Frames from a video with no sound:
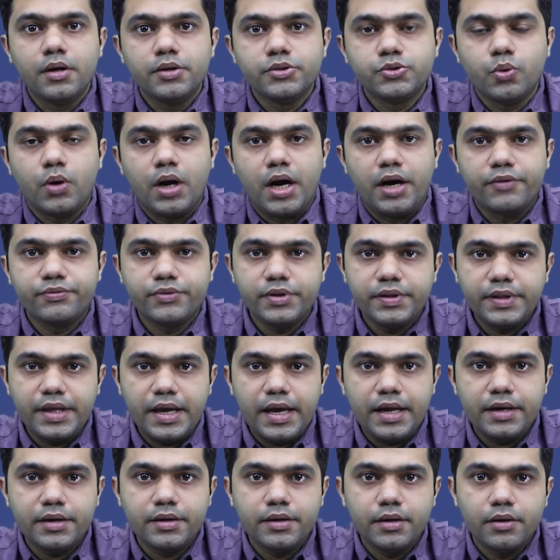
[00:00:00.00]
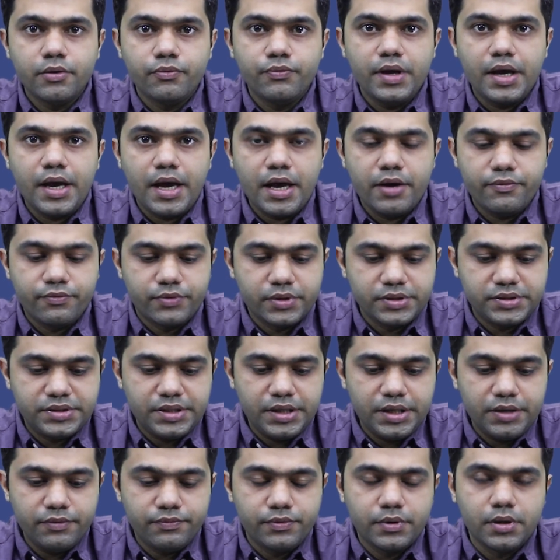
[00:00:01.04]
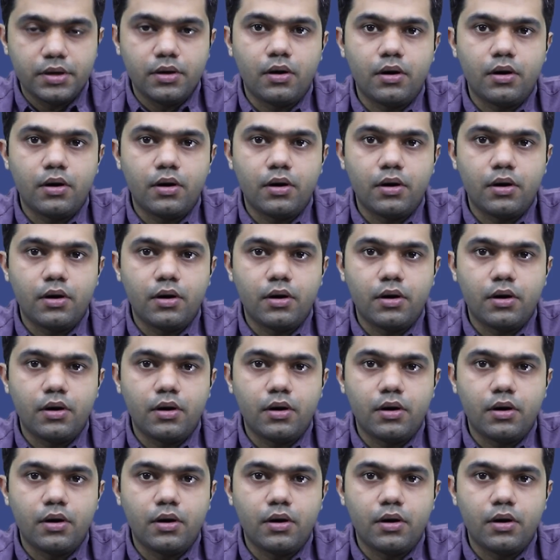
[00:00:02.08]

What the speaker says: So after that, we have received a